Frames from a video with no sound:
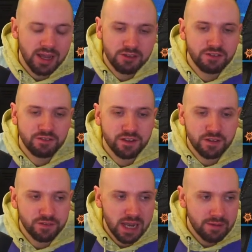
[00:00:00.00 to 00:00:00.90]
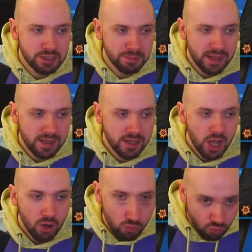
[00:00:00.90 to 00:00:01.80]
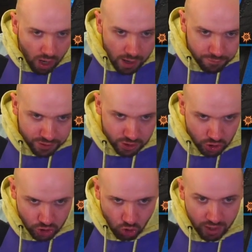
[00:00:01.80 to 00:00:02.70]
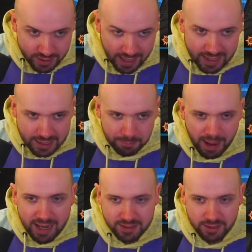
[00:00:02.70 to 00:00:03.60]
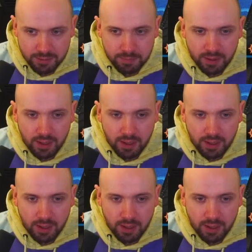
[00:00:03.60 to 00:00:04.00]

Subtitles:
the 50-50 out of this player rather than just trying to hit it past them.